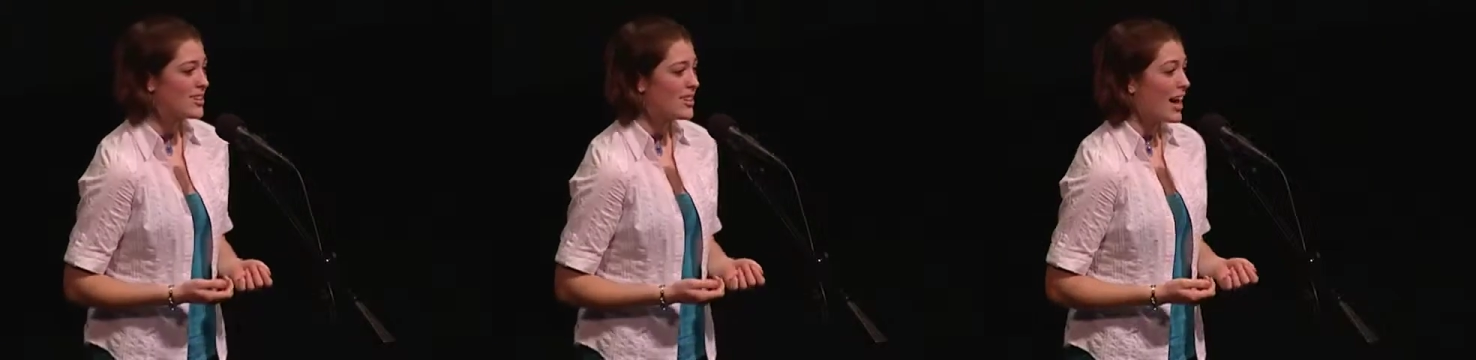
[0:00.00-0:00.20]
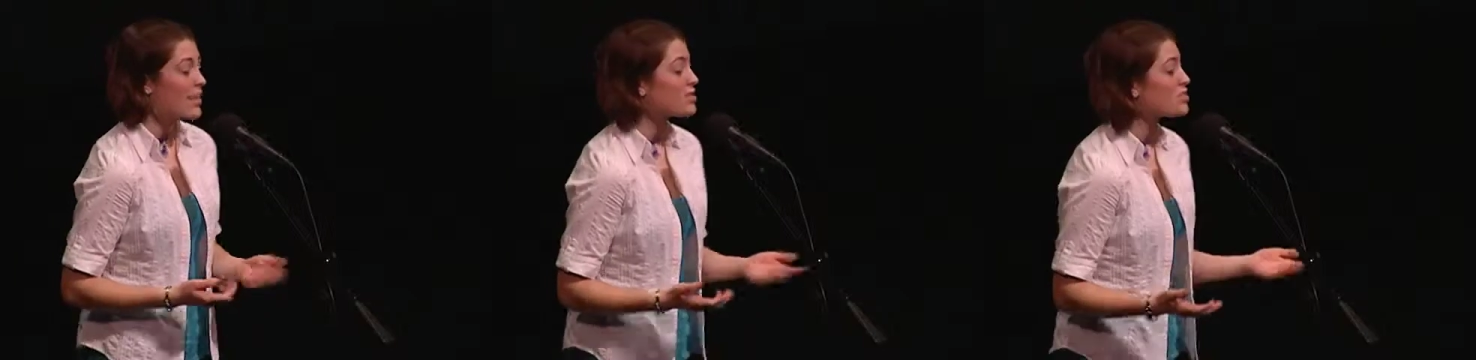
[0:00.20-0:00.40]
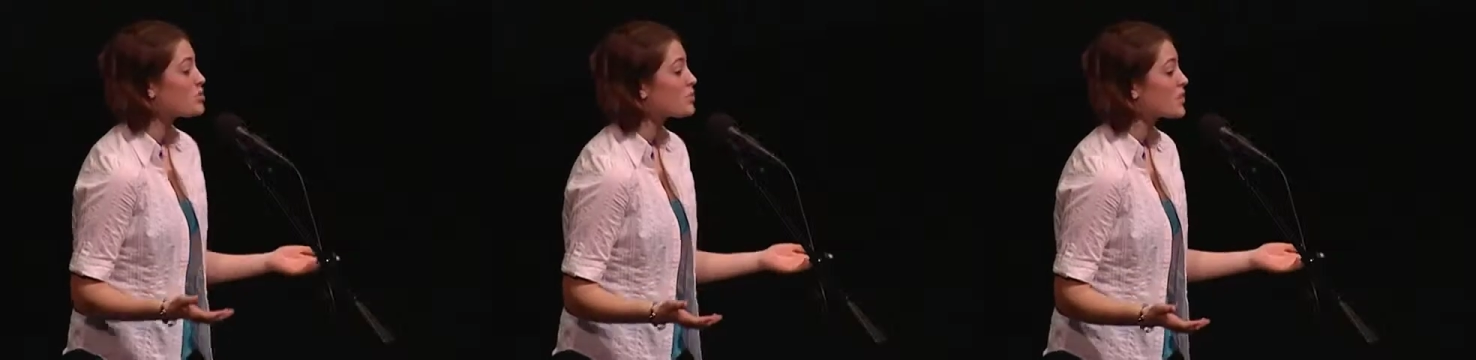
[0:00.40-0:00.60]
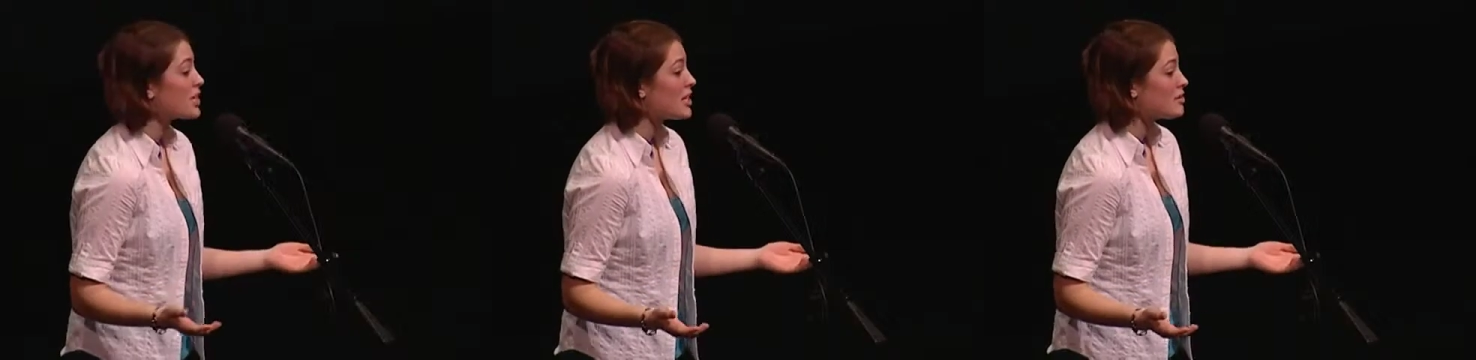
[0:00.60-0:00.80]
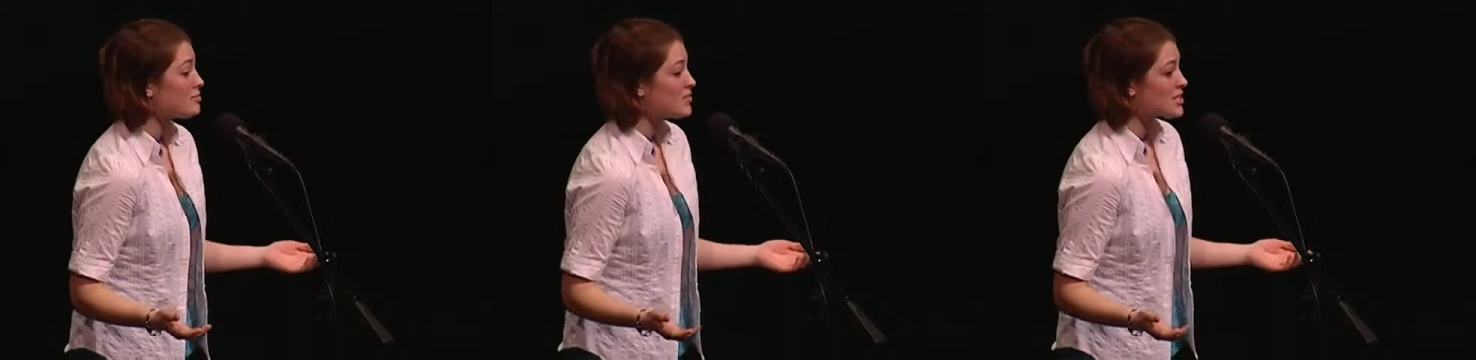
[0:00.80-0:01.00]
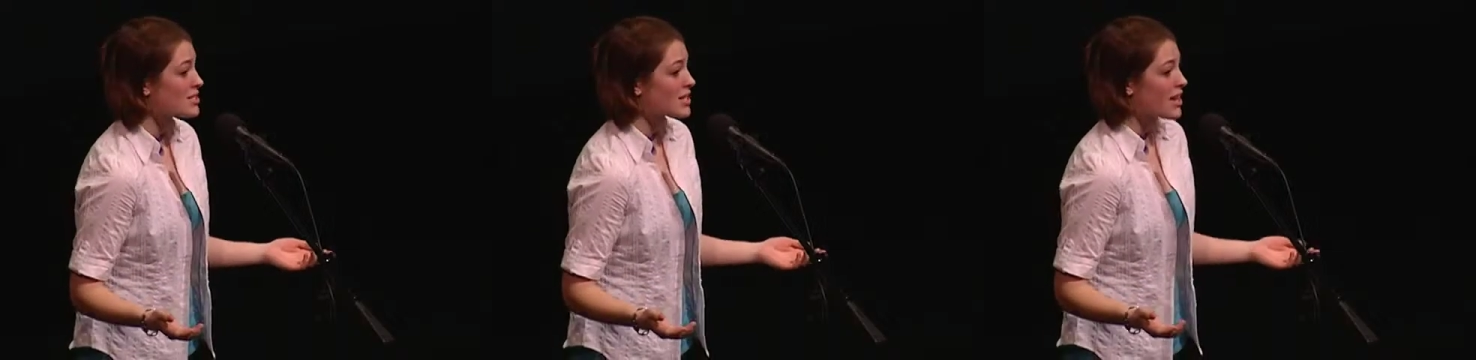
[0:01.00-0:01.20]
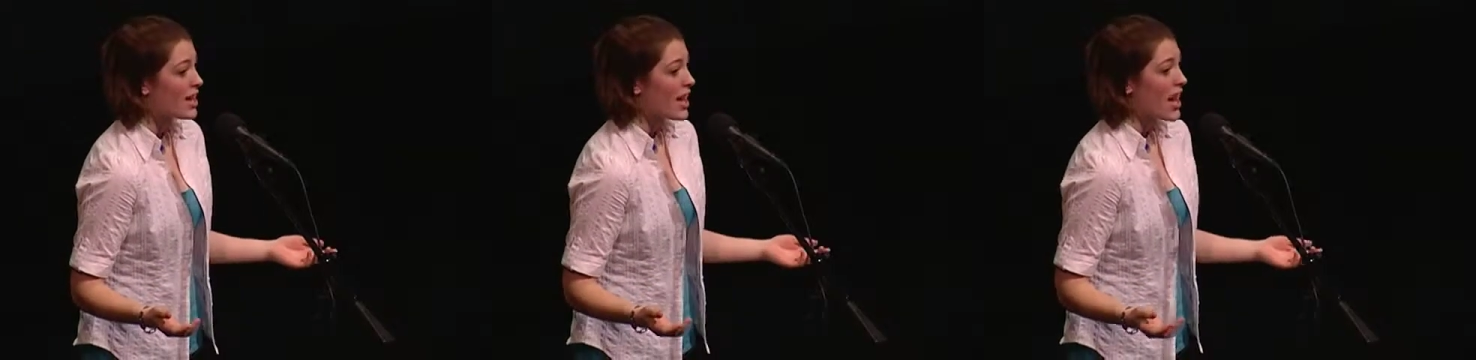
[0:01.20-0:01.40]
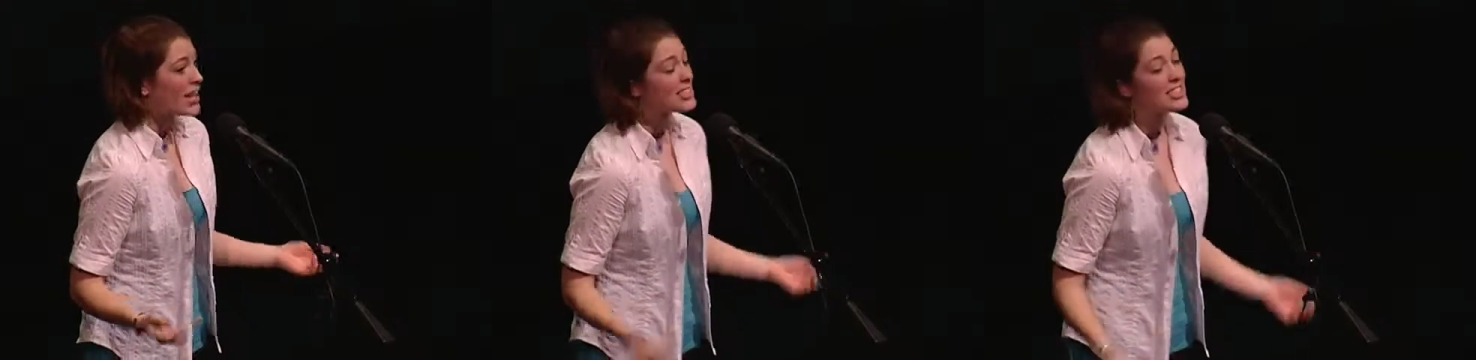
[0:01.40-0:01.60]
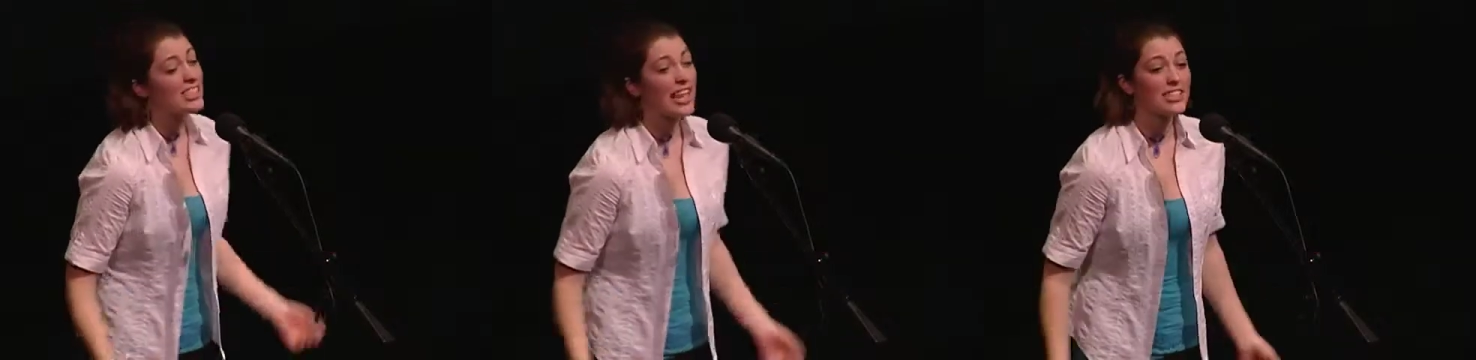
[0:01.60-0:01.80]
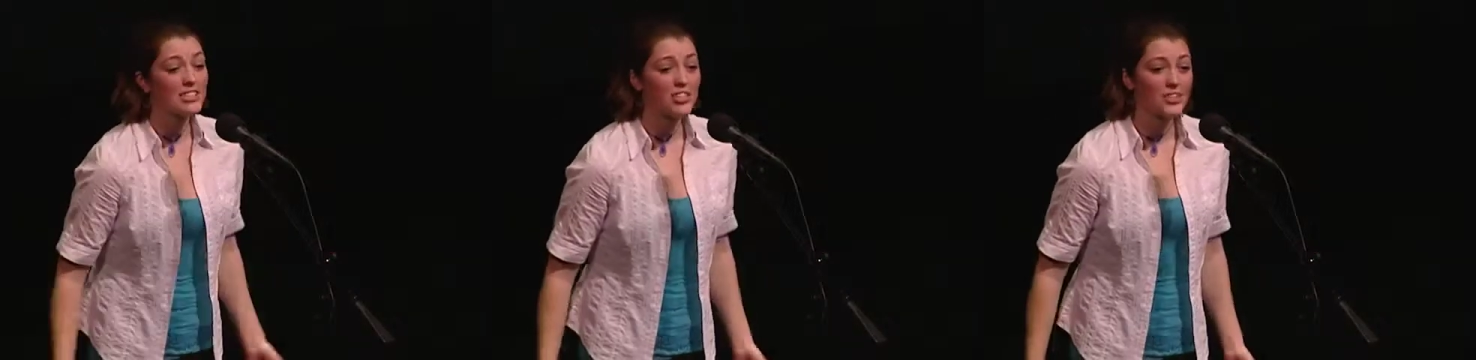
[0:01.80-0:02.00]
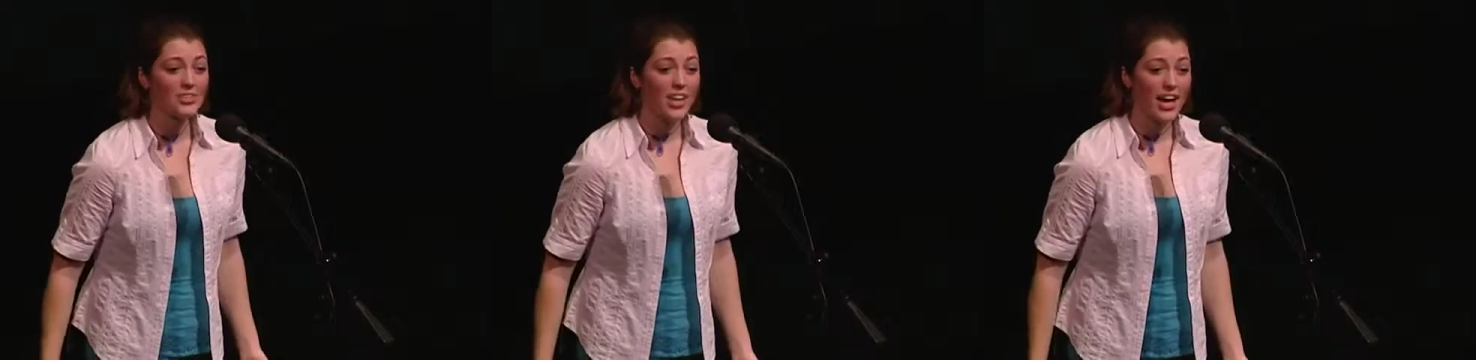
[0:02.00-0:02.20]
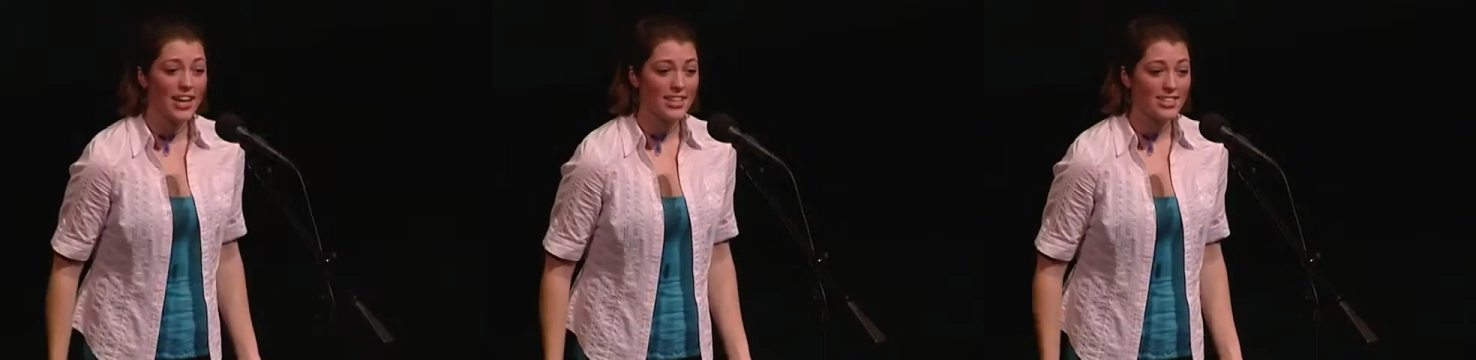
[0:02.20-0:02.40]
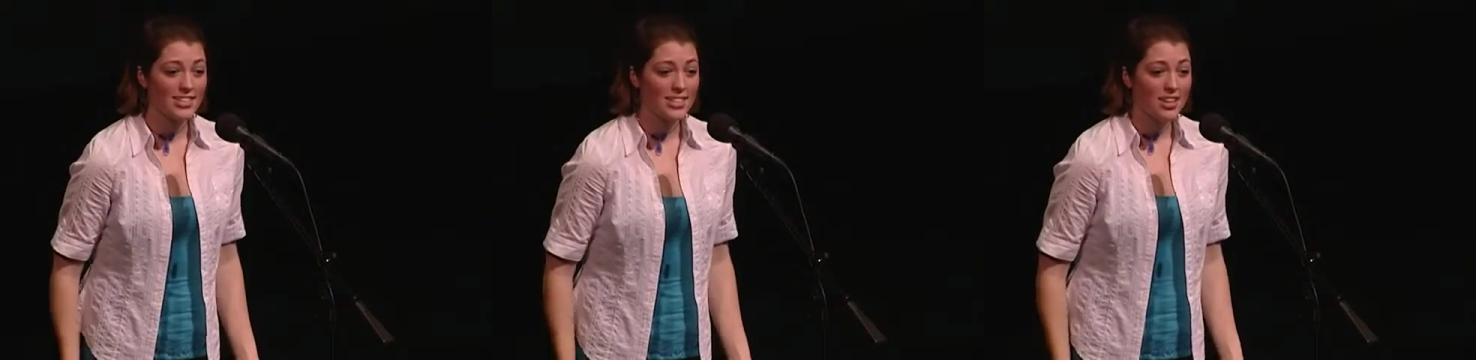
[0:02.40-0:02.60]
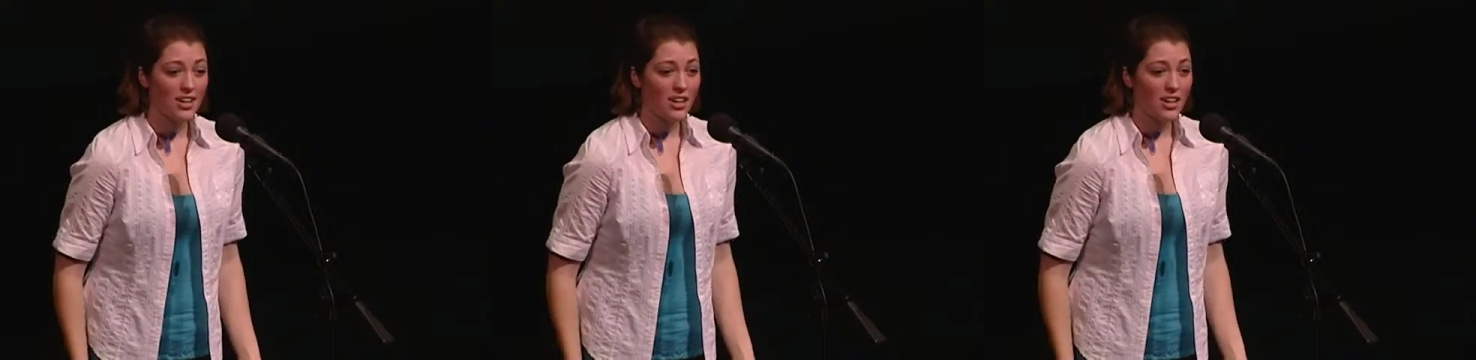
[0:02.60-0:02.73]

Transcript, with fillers: and dreams and gentle night,